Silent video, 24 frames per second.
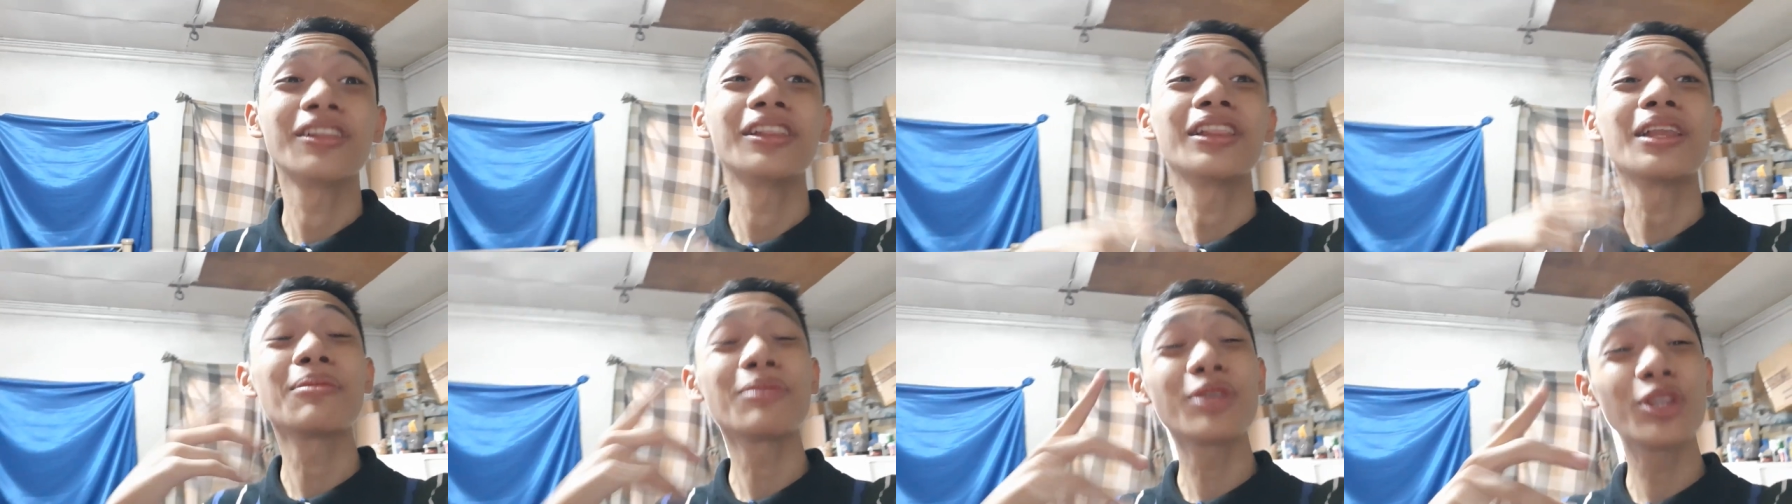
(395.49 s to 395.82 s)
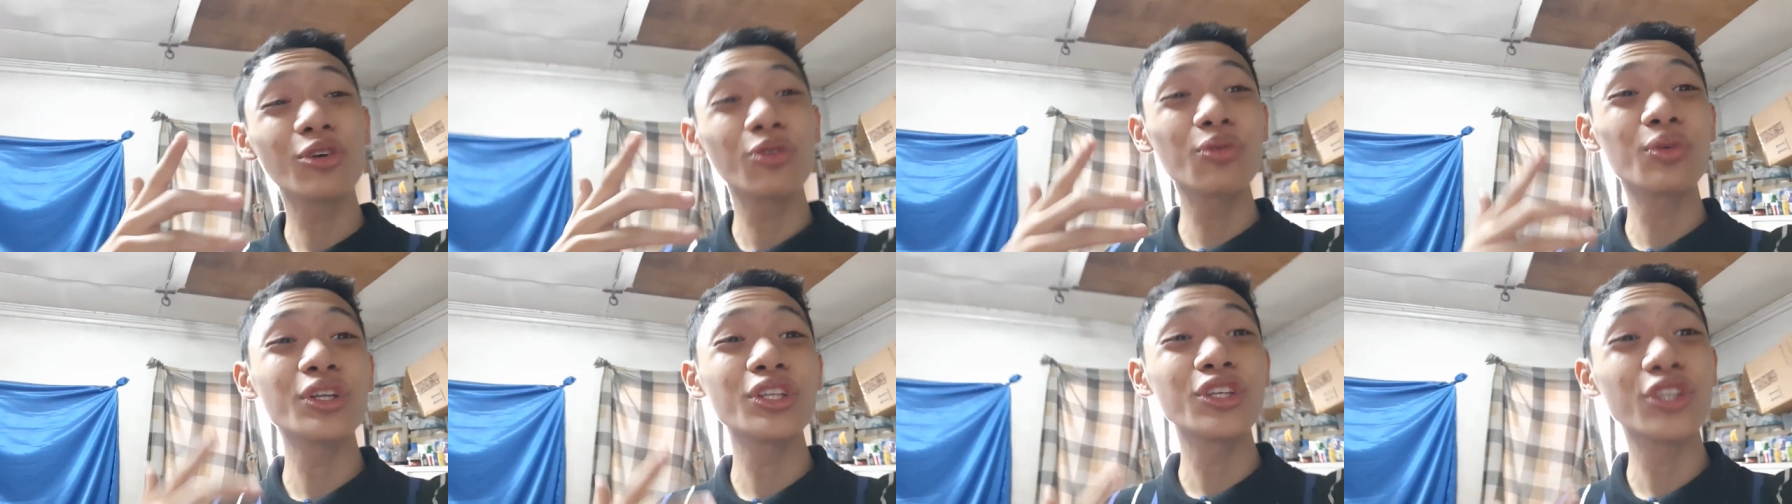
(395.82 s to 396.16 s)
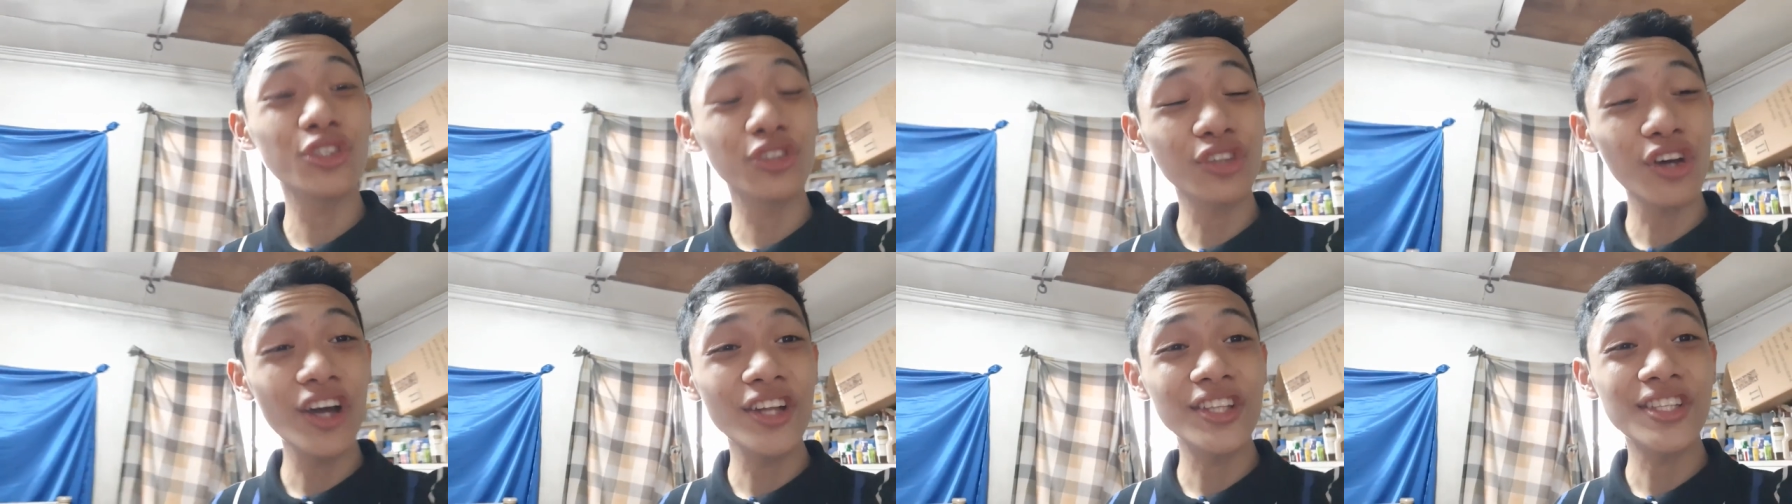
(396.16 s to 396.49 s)
Let me know what
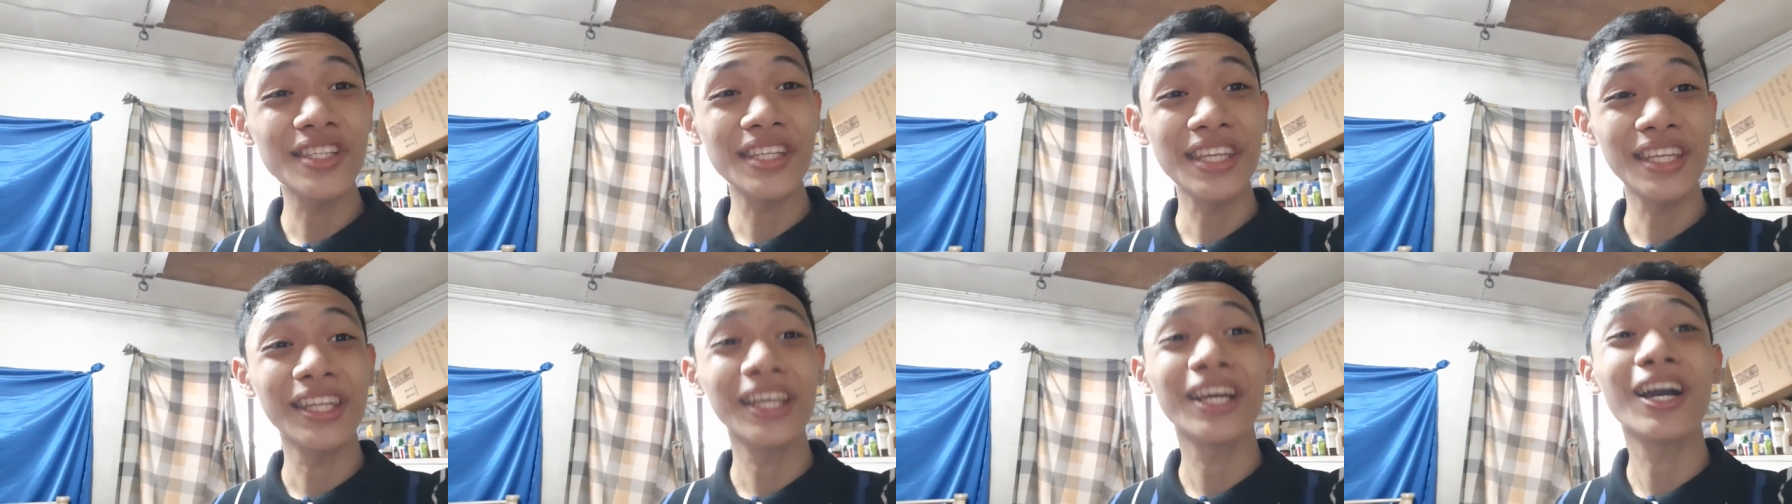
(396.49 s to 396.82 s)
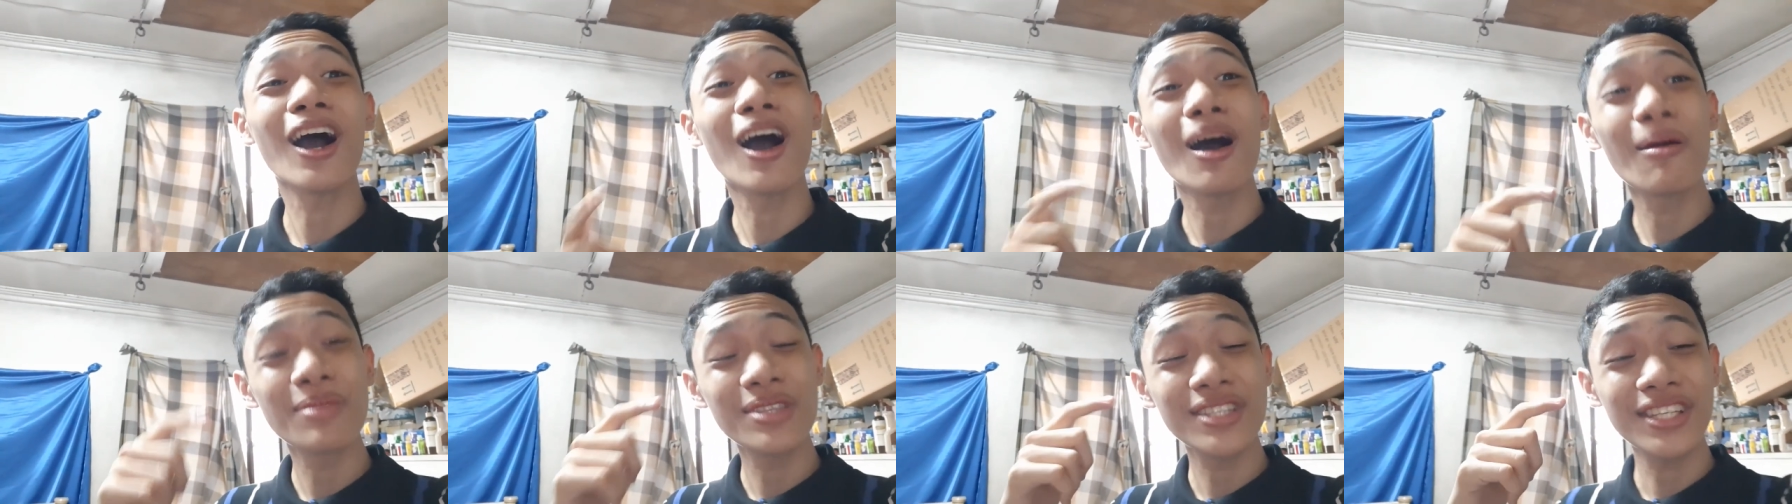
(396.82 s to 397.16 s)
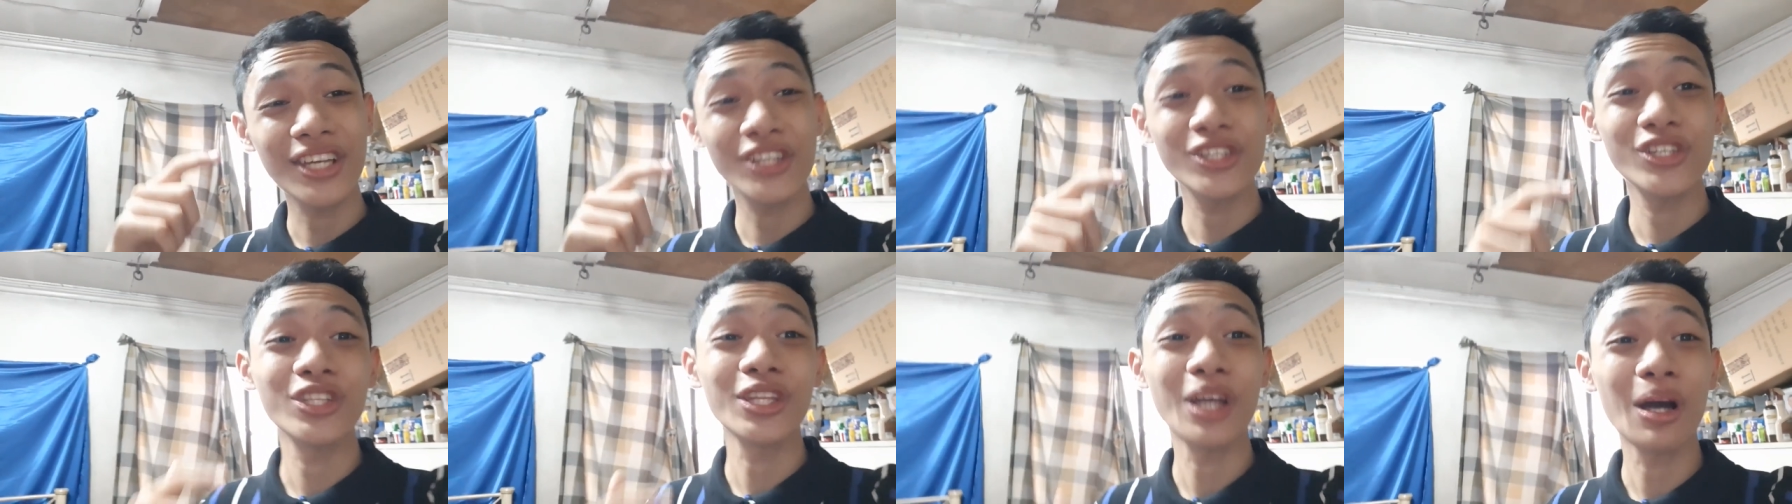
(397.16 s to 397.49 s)
your thoughts in the comment
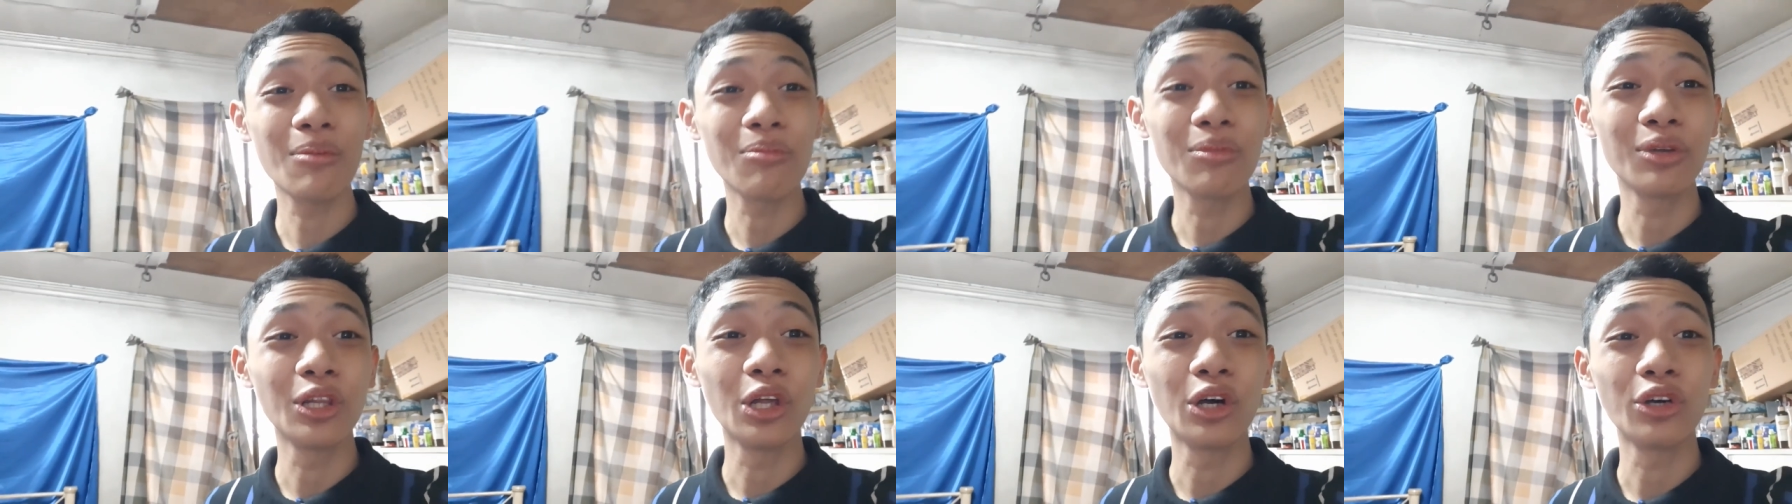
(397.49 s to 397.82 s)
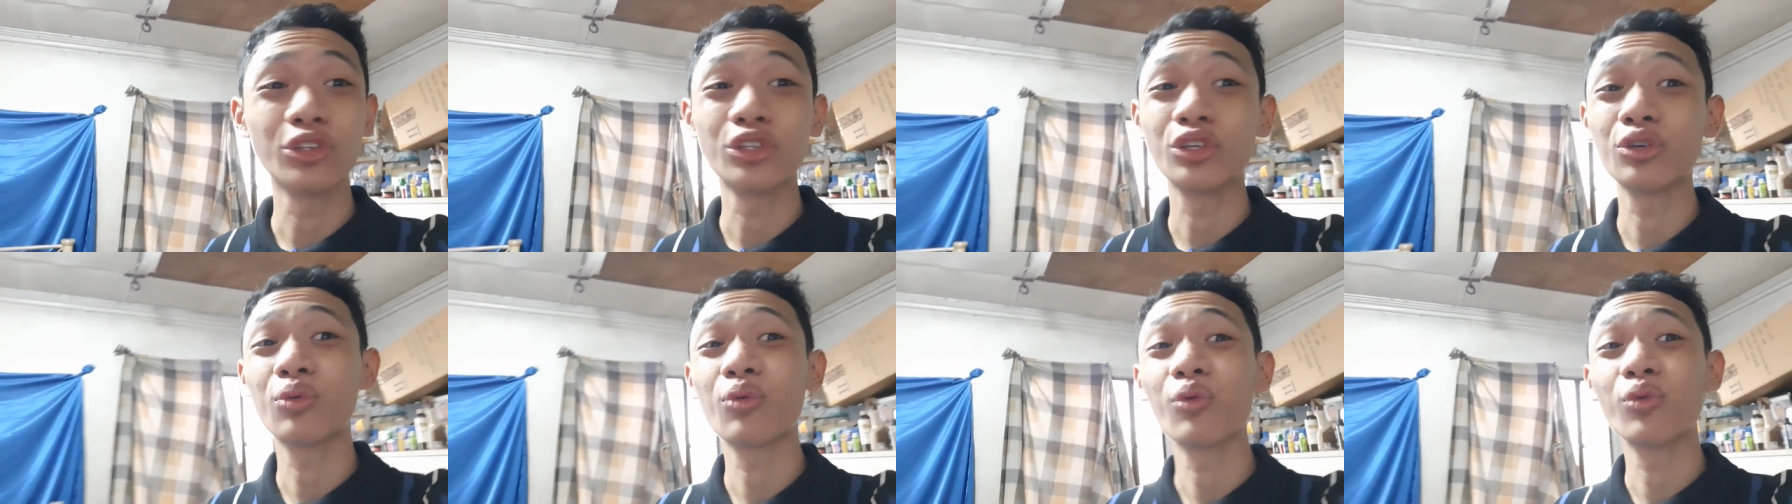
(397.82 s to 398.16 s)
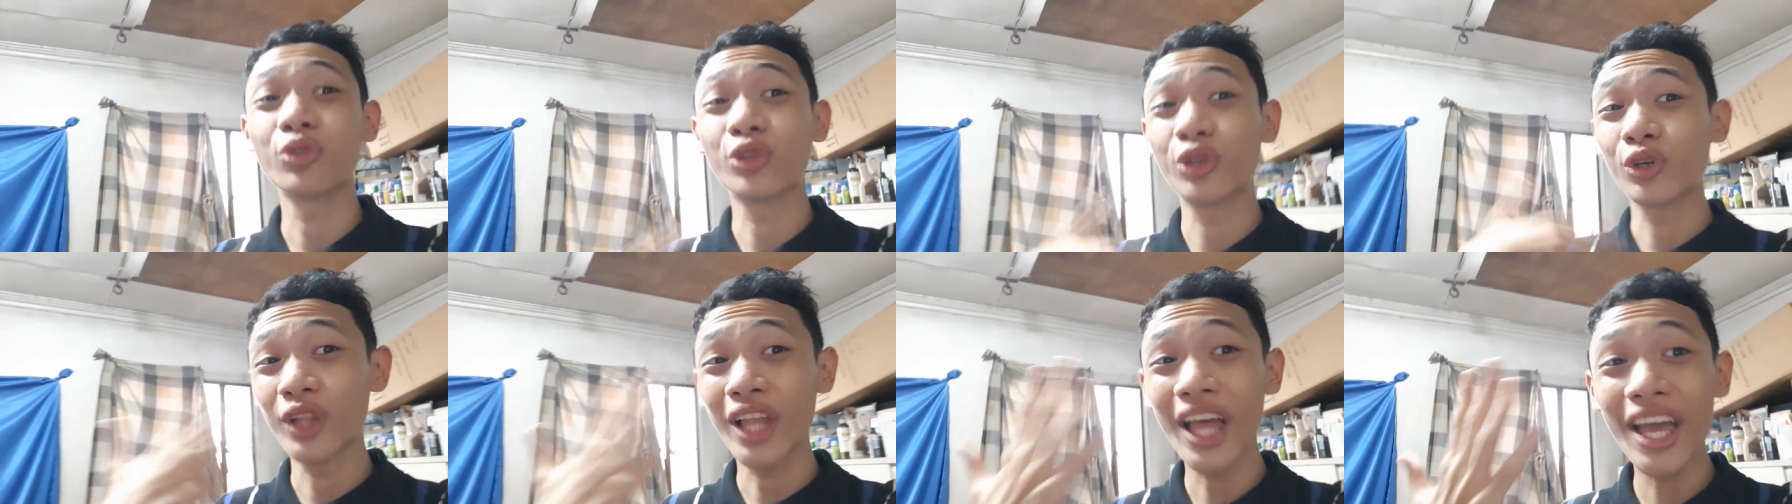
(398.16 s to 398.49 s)
section down below. Do
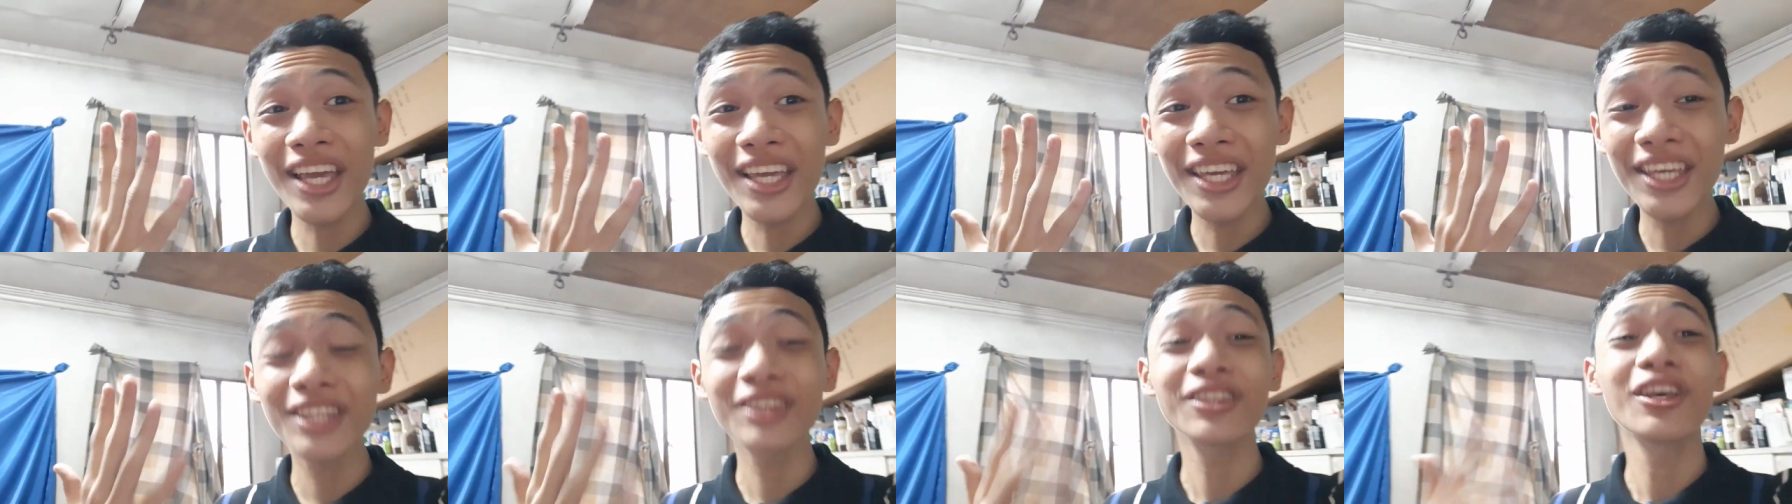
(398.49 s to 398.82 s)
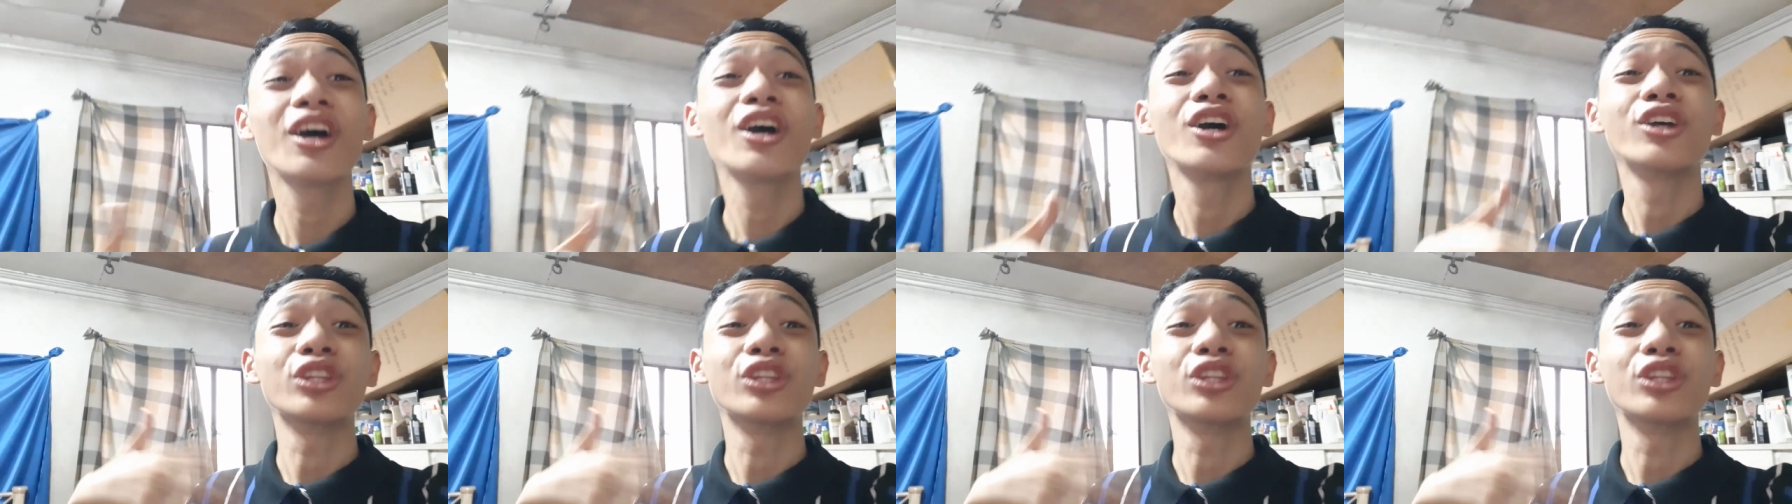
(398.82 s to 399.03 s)
you, do you like it?